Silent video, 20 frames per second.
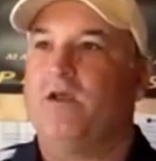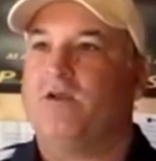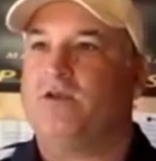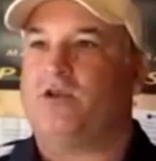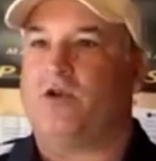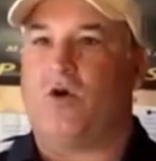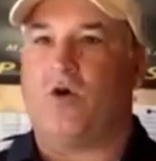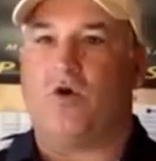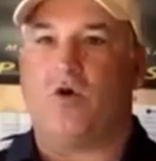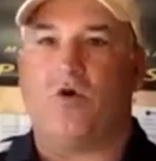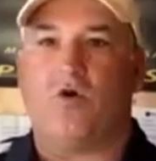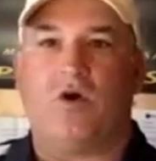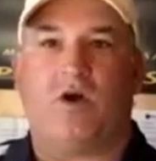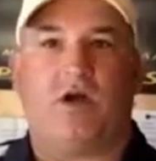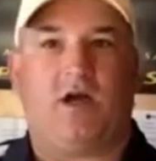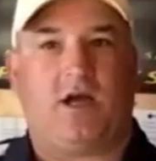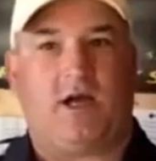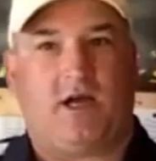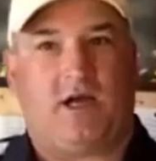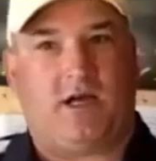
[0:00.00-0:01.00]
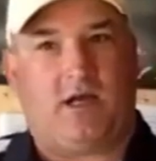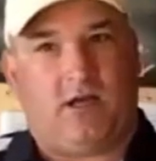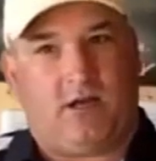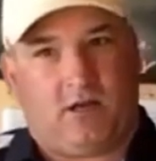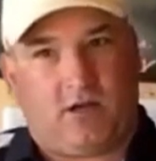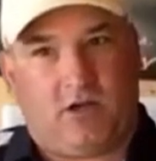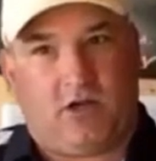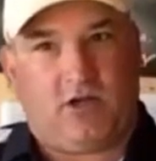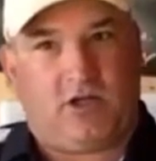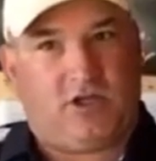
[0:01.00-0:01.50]
So
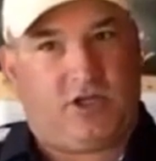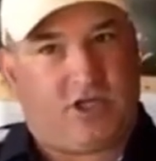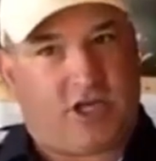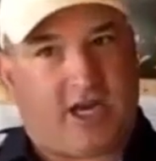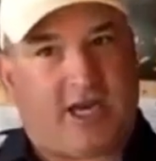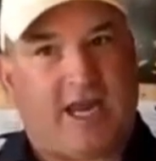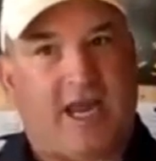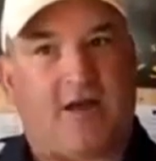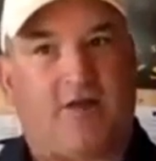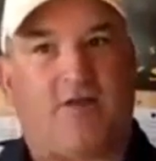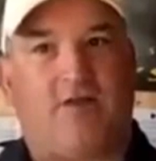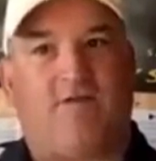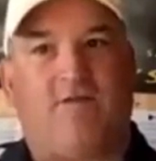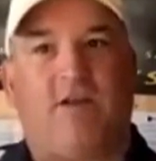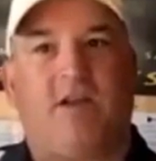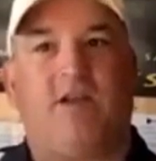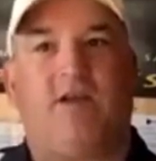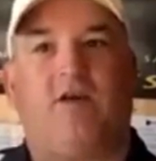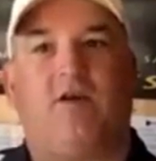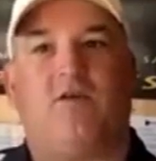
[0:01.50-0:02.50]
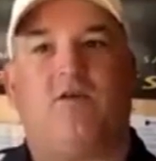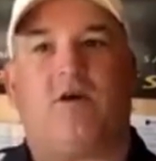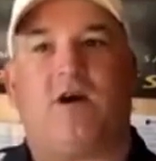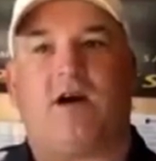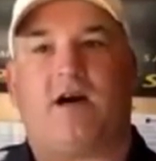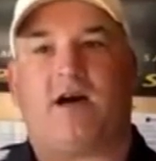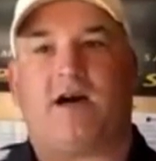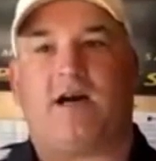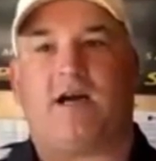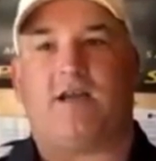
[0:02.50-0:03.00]
check out the video
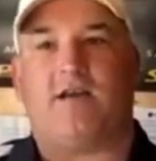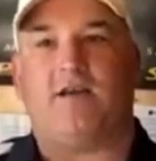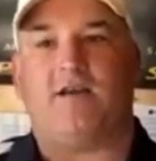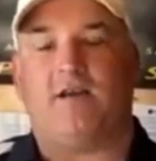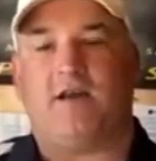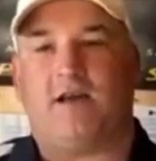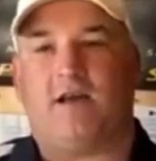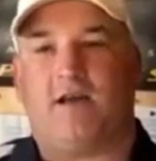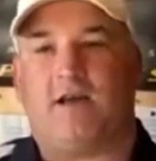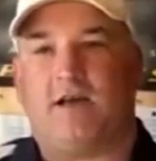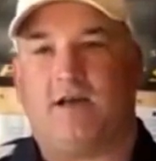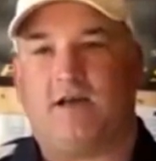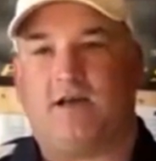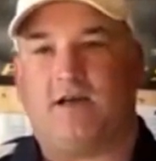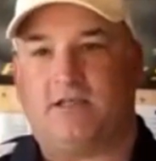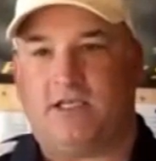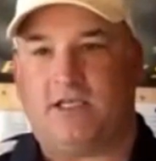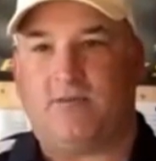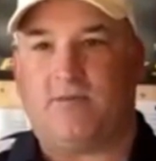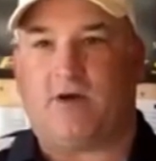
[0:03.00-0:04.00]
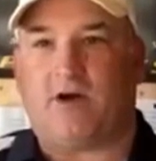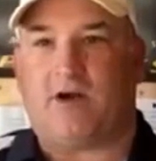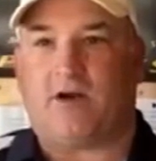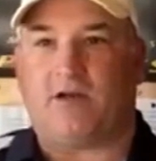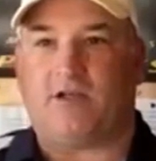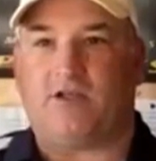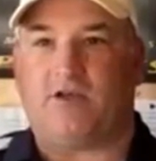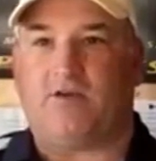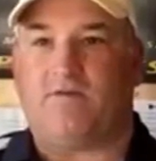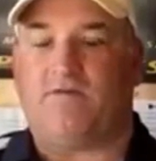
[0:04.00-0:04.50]
on T-bar
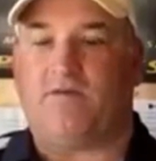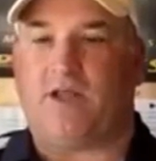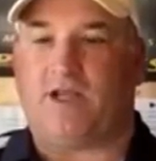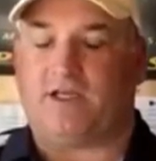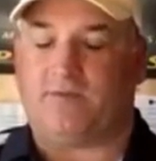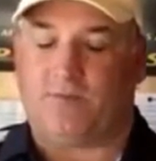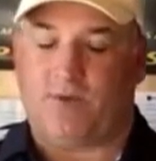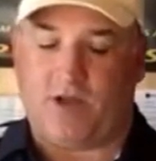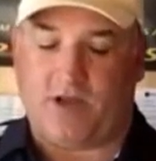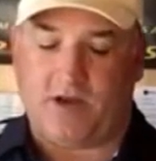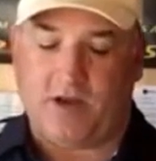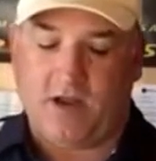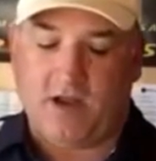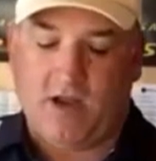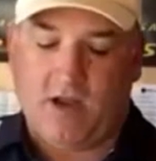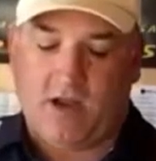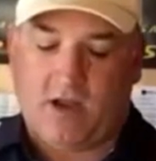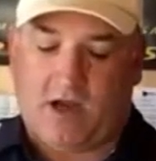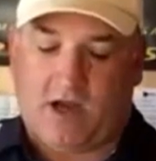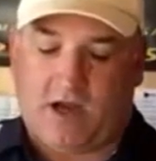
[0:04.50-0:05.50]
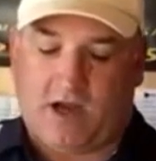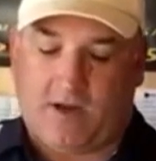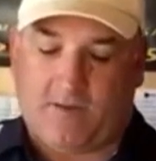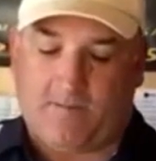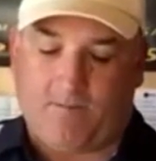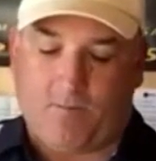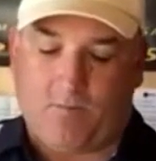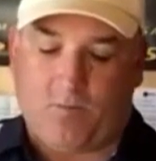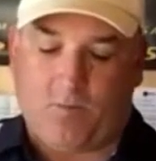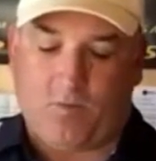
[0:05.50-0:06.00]
and zone flex. But
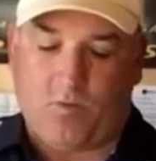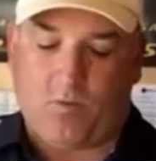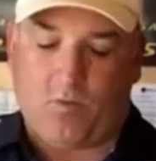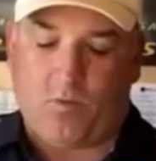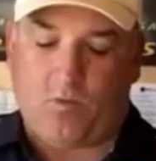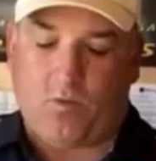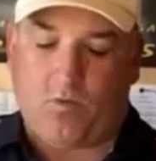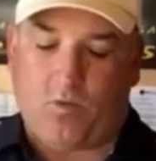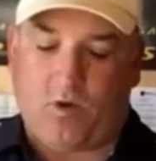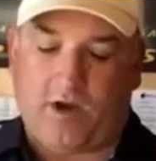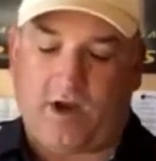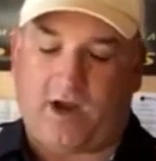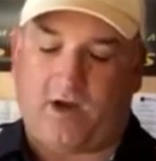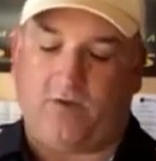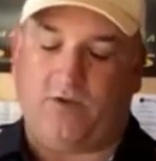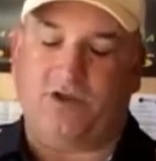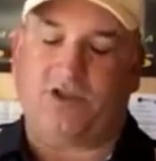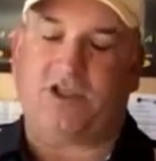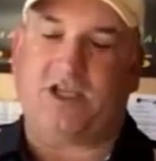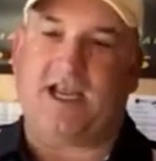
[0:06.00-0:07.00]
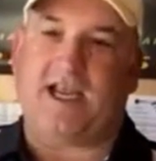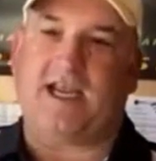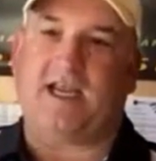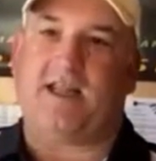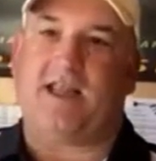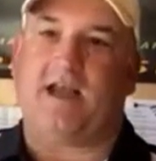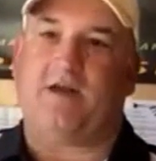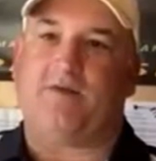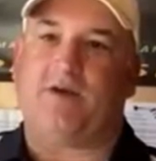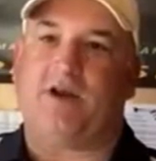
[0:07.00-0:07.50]
what I will say
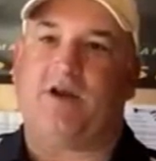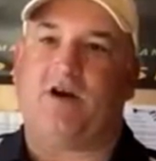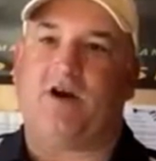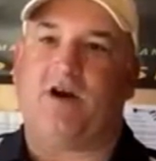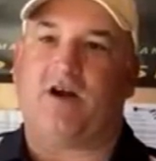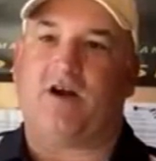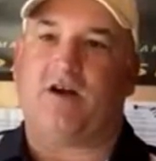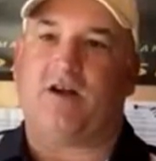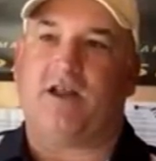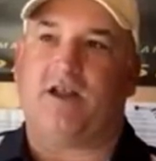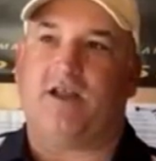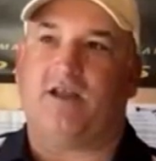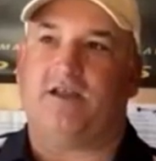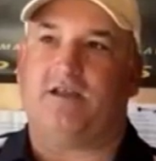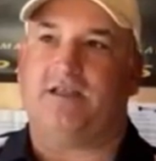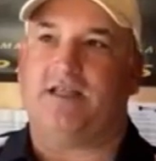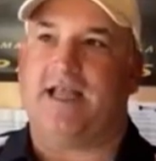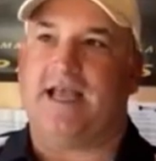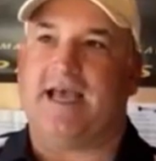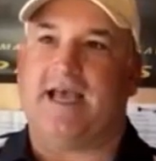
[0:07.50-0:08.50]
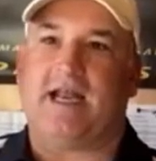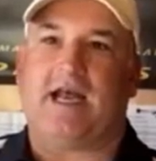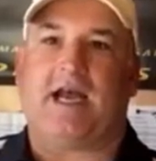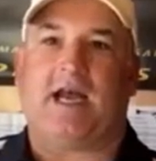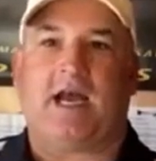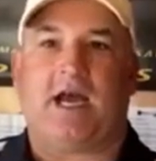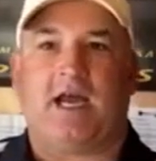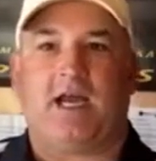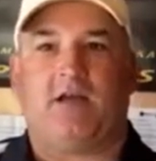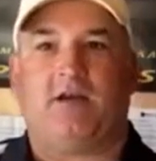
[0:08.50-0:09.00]
in that regard is that
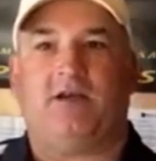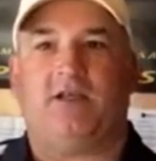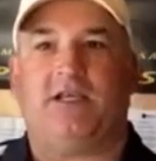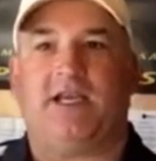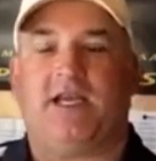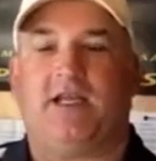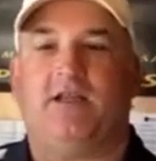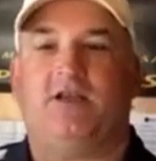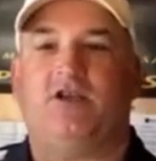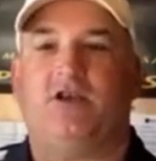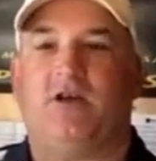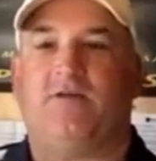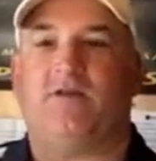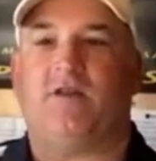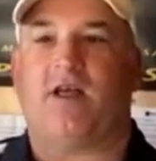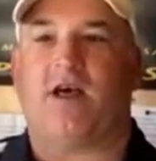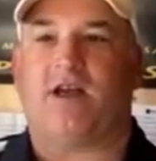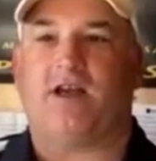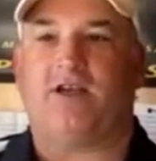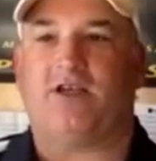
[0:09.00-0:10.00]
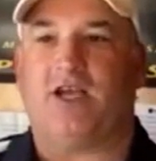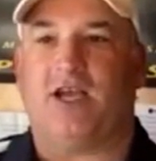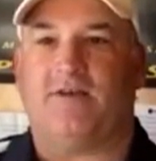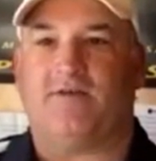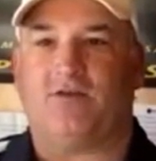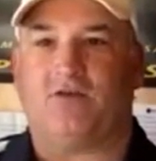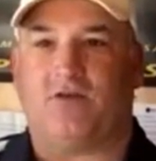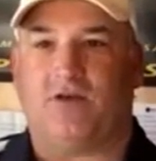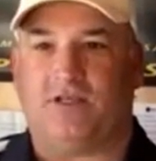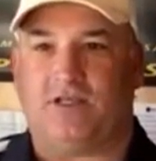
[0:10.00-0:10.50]
I understand that you have a lot of shaft
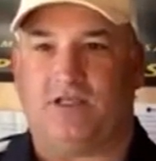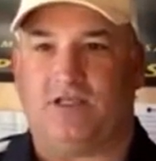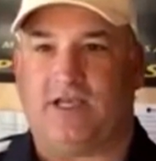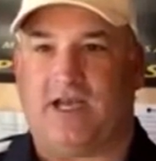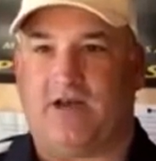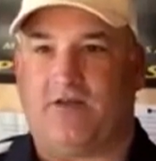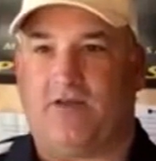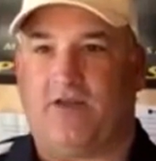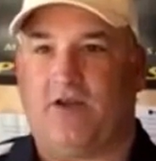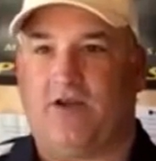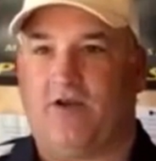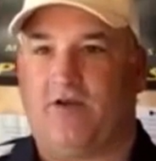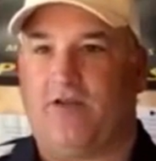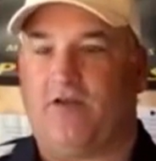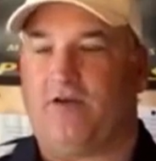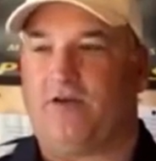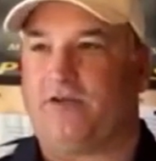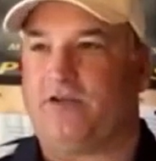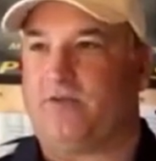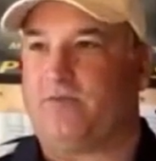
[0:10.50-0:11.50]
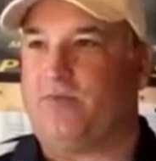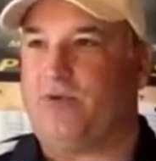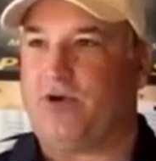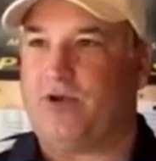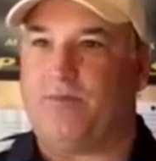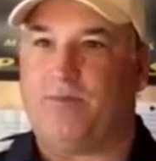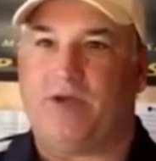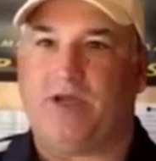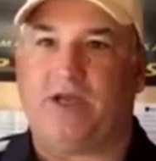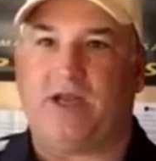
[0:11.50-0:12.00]
choices out there. There's some pretty
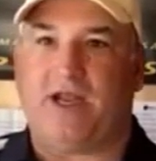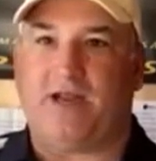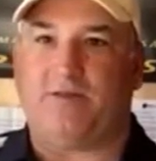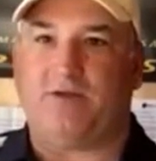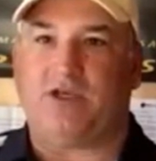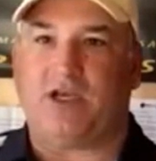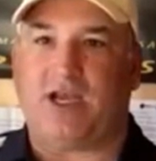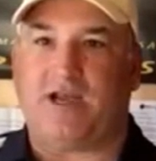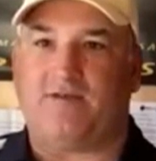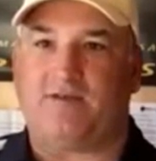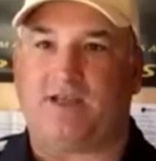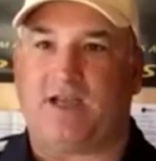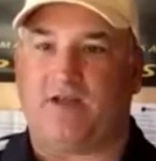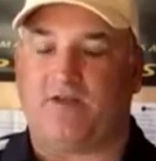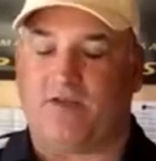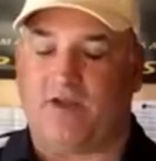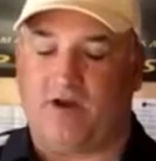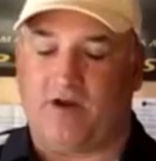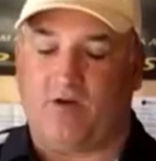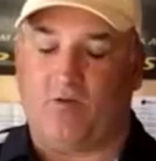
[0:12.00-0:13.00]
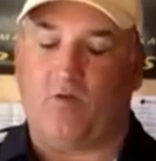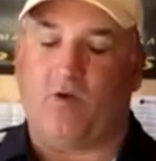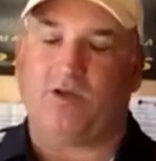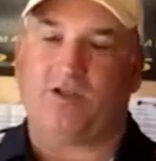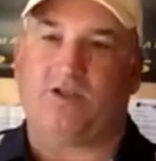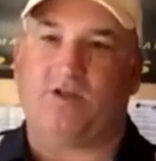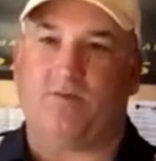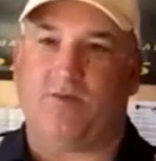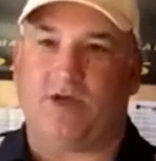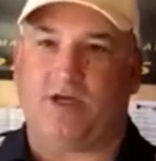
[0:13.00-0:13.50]
big name shafts out there. And
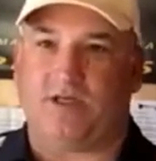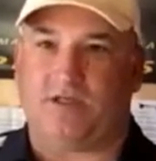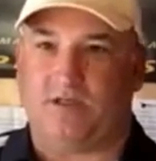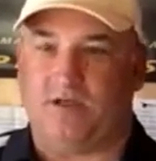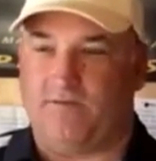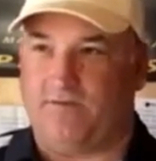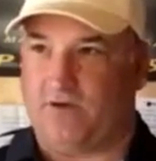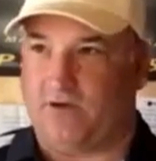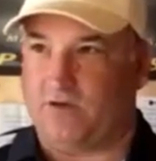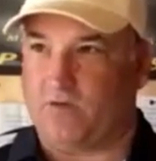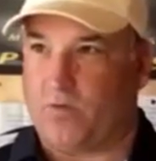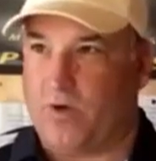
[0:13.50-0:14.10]
what's the biggest difference?